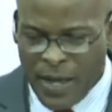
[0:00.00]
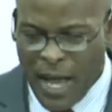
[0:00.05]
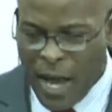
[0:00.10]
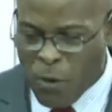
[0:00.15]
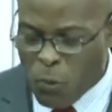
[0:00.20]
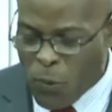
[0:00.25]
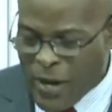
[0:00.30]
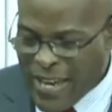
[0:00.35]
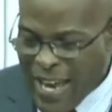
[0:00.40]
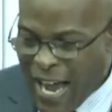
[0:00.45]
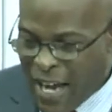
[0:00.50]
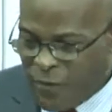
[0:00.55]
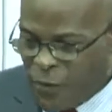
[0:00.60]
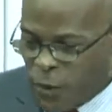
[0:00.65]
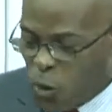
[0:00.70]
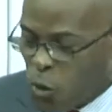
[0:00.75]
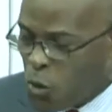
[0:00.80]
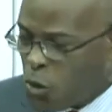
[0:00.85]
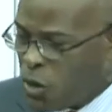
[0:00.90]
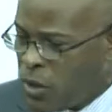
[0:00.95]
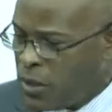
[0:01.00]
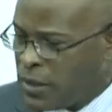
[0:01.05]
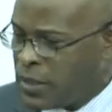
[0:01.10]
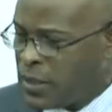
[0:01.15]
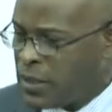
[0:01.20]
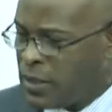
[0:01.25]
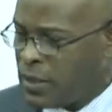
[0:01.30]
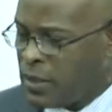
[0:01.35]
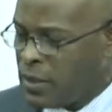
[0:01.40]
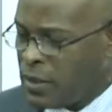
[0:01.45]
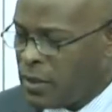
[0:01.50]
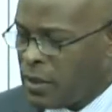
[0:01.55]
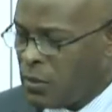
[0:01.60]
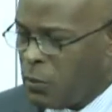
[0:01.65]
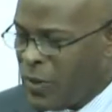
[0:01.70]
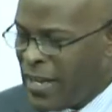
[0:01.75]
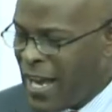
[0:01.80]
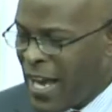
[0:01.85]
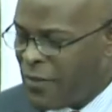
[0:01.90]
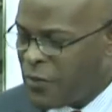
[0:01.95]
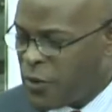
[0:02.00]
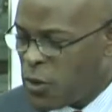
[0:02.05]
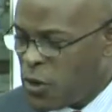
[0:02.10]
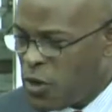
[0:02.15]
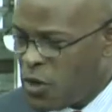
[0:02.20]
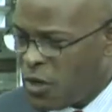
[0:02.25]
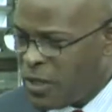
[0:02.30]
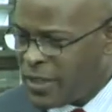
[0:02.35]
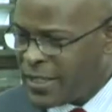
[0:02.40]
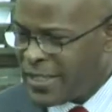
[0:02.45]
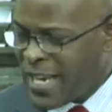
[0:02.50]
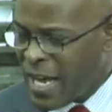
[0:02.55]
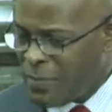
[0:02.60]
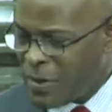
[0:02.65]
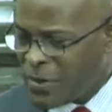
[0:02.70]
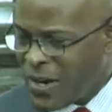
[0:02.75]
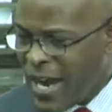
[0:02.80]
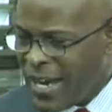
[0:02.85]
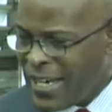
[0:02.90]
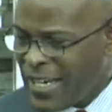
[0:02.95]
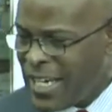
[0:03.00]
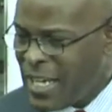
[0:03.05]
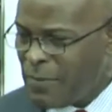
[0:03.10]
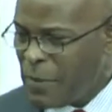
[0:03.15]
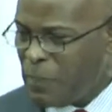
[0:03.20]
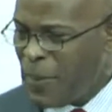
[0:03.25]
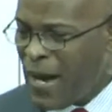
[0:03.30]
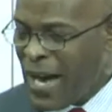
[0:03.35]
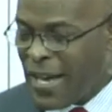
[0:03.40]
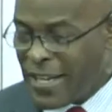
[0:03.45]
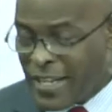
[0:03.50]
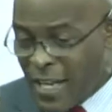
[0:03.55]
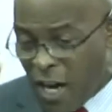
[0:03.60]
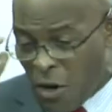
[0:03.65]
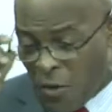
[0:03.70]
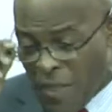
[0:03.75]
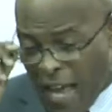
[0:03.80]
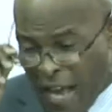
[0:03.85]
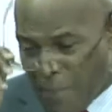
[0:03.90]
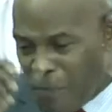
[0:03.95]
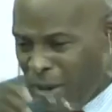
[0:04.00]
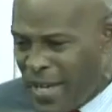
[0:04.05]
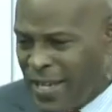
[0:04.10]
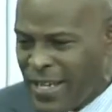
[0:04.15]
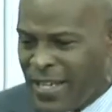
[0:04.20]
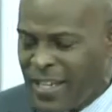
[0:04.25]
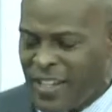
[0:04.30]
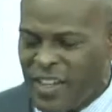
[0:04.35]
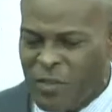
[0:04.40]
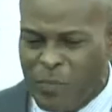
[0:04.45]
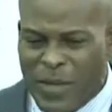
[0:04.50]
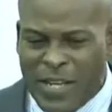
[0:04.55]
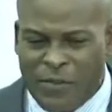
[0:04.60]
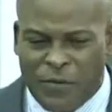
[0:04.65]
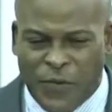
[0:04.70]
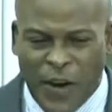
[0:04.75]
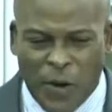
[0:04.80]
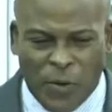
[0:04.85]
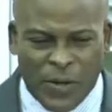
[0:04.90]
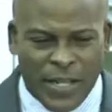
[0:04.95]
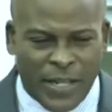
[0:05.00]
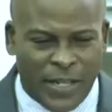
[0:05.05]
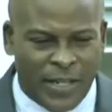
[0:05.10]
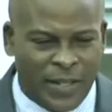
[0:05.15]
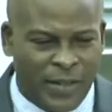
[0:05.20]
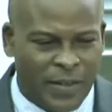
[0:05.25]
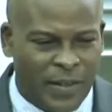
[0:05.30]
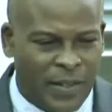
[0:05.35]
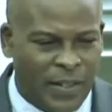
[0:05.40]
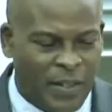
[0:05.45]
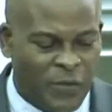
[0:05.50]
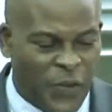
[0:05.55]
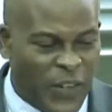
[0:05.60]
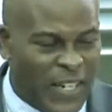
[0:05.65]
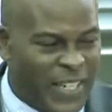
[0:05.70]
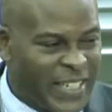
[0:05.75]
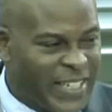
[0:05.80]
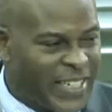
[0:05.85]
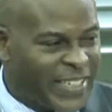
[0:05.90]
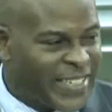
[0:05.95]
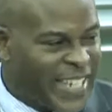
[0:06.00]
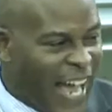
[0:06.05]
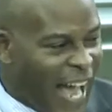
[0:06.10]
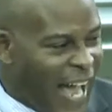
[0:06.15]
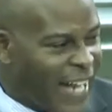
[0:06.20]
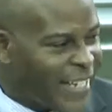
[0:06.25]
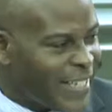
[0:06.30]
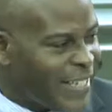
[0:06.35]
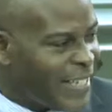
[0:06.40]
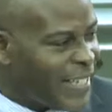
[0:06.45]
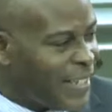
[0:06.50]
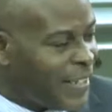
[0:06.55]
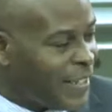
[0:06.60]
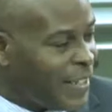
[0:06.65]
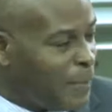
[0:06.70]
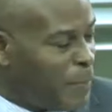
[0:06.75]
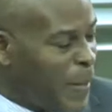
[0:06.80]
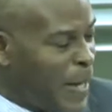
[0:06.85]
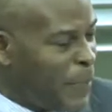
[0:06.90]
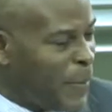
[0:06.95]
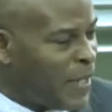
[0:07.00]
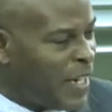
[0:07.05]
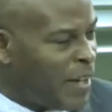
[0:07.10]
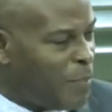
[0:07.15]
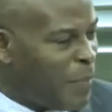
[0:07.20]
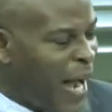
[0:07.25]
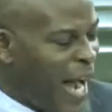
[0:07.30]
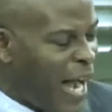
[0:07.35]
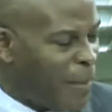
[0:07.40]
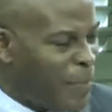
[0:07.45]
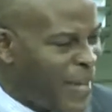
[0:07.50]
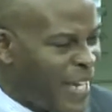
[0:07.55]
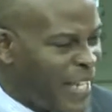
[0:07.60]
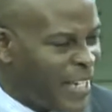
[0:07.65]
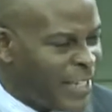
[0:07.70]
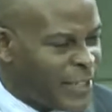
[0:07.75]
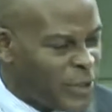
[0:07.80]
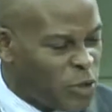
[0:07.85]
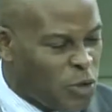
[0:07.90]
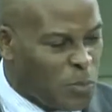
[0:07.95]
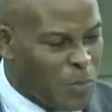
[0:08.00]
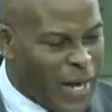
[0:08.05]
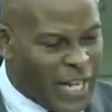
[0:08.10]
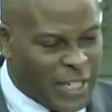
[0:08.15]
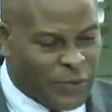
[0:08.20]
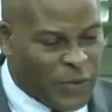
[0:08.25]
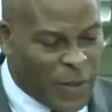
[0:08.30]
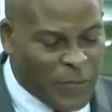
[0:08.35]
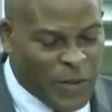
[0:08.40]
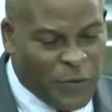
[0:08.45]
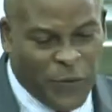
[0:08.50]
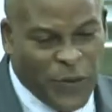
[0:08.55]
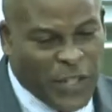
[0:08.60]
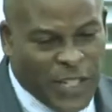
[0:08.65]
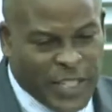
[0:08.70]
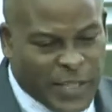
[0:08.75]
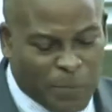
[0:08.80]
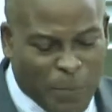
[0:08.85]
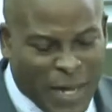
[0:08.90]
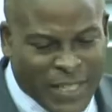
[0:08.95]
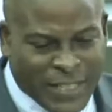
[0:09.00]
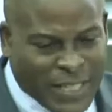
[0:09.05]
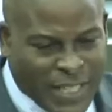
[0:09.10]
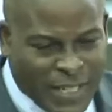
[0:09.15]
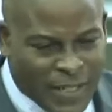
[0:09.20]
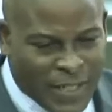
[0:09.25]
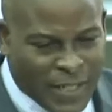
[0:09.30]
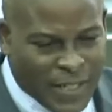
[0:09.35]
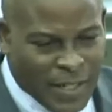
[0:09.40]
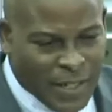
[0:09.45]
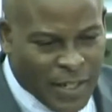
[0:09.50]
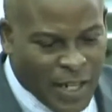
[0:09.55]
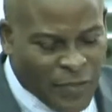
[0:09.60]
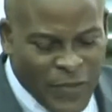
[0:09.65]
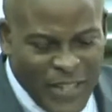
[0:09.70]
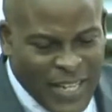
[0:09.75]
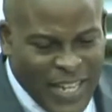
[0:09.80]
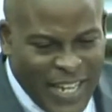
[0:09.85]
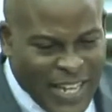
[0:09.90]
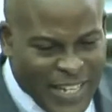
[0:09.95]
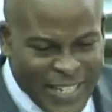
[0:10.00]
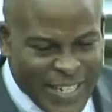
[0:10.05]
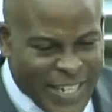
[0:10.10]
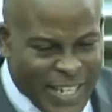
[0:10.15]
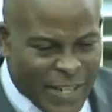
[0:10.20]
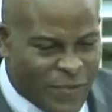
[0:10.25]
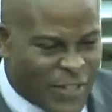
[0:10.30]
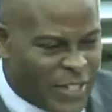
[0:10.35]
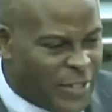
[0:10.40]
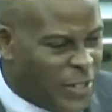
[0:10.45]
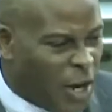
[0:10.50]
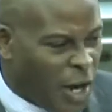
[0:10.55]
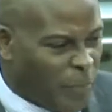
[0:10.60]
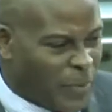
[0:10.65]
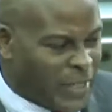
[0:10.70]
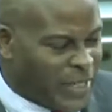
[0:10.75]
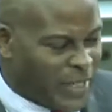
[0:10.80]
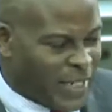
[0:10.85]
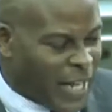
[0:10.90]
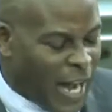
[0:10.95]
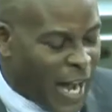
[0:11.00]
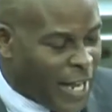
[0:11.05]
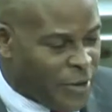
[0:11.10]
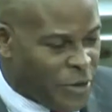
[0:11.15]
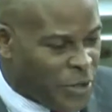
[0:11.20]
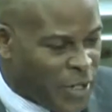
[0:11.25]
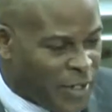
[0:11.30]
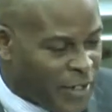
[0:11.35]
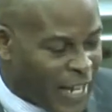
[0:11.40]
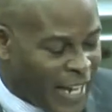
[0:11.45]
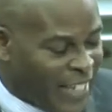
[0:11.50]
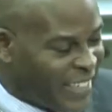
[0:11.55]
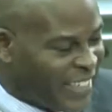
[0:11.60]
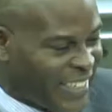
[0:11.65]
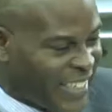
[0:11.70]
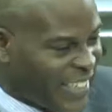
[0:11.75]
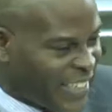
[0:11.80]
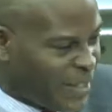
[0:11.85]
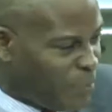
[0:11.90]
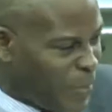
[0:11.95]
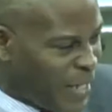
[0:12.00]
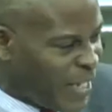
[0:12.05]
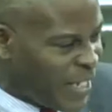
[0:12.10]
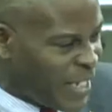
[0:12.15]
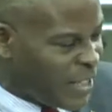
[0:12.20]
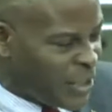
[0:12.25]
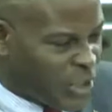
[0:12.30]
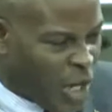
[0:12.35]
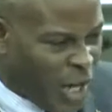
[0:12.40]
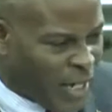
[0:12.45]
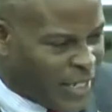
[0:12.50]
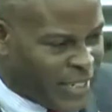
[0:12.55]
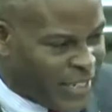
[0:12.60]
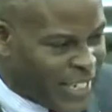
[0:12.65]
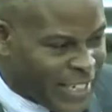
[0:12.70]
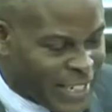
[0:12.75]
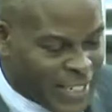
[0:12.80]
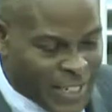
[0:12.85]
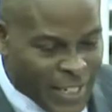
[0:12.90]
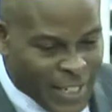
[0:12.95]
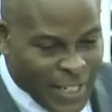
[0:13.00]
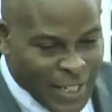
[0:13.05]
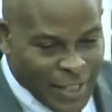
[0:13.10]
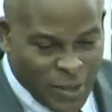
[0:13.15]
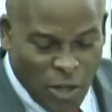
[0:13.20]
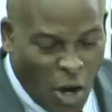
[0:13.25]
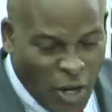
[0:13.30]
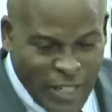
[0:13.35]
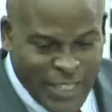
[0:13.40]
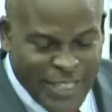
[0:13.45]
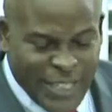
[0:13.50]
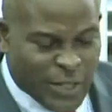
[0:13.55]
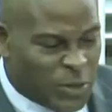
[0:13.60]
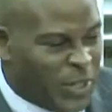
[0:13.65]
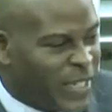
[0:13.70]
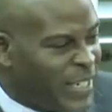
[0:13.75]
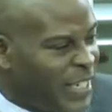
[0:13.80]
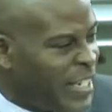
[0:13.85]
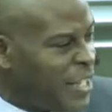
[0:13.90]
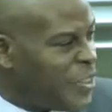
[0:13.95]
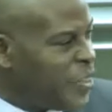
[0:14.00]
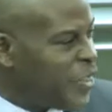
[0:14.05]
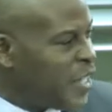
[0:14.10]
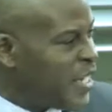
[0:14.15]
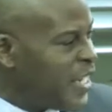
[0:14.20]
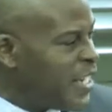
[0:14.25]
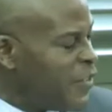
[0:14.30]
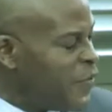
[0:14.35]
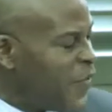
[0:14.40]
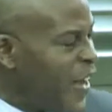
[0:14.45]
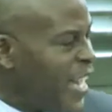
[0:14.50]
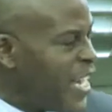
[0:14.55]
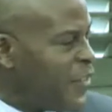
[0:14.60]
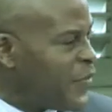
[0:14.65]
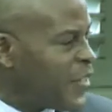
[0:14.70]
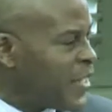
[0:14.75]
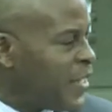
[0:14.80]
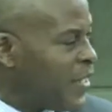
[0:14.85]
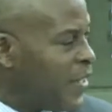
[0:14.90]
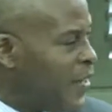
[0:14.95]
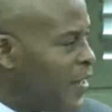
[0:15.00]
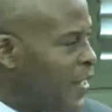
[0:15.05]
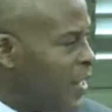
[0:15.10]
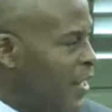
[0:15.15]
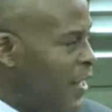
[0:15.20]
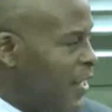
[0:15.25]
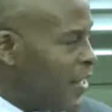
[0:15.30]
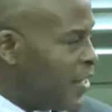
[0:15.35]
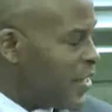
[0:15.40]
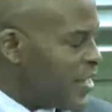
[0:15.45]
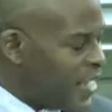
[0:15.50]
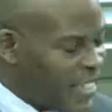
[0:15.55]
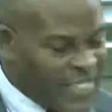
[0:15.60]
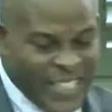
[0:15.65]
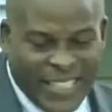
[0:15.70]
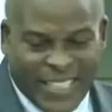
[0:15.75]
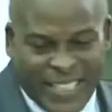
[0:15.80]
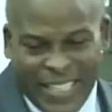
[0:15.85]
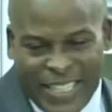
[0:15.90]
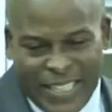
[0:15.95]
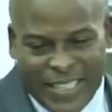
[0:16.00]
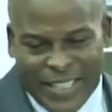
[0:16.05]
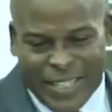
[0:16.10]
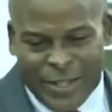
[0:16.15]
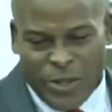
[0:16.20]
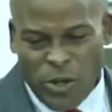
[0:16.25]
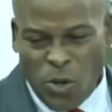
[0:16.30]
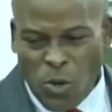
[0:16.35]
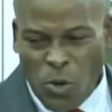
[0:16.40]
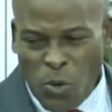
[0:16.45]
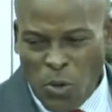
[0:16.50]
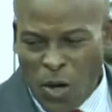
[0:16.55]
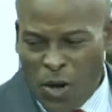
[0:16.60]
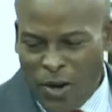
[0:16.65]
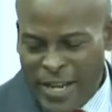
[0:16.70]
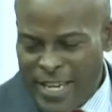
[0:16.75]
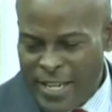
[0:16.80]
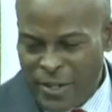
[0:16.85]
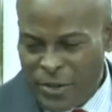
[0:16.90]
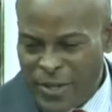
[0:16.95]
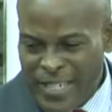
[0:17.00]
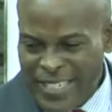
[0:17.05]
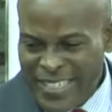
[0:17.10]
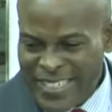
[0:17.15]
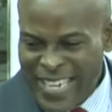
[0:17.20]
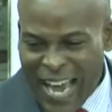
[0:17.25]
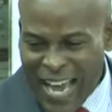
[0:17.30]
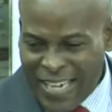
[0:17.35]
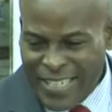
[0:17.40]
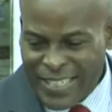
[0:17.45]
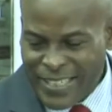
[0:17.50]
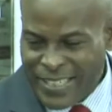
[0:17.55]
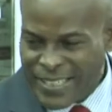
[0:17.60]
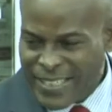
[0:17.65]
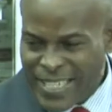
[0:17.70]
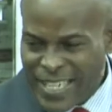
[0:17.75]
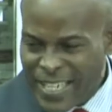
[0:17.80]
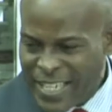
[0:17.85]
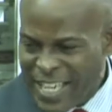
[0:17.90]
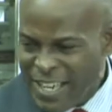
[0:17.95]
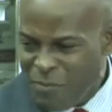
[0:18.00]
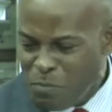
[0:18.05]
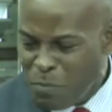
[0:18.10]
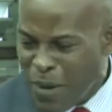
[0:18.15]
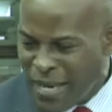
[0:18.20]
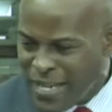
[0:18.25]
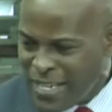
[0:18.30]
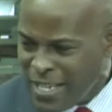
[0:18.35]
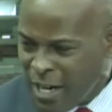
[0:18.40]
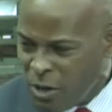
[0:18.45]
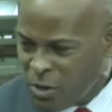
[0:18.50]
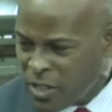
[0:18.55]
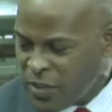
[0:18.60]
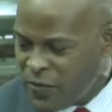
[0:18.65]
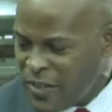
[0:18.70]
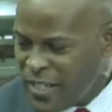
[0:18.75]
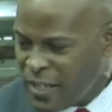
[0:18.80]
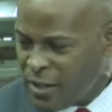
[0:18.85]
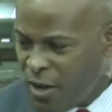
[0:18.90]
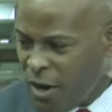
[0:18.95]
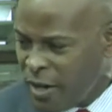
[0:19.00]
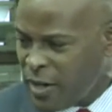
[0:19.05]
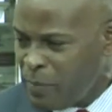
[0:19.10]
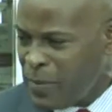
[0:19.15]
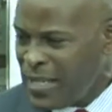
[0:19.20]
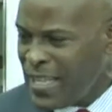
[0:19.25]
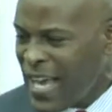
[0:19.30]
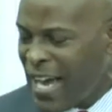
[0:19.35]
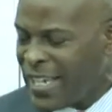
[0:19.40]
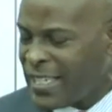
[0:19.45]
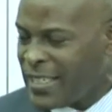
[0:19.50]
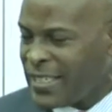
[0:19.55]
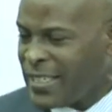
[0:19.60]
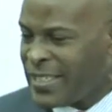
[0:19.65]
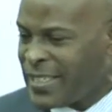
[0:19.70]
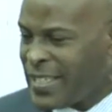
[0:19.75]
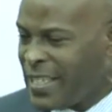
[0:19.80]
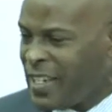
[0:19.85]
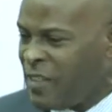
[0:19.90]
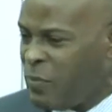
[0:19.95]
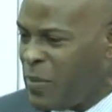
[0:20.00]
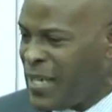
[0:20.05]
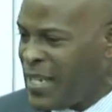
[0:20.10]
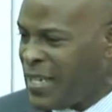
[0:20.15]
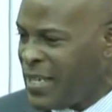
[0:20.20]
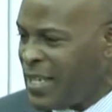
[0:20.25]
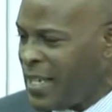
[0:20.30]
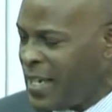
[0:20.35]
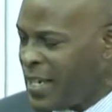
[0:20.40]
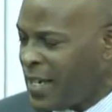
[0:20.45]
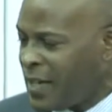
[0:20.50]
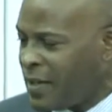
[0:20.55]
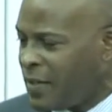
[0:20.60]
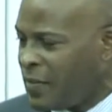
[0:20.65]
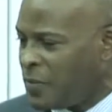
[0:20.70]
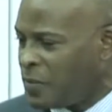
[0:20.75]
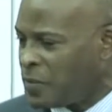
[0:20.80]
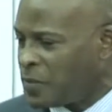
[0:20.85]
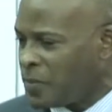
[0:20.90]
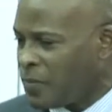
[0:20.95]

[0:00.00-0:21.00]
And we have told the Democratic Labour Party how that money could have been founded. First, you taxed the people of Barbados too much. From the first budget of the late David Thompson, $106 million, and consequently 35 to 36 new or increased taxes, taking money out of the economy that should still have been there.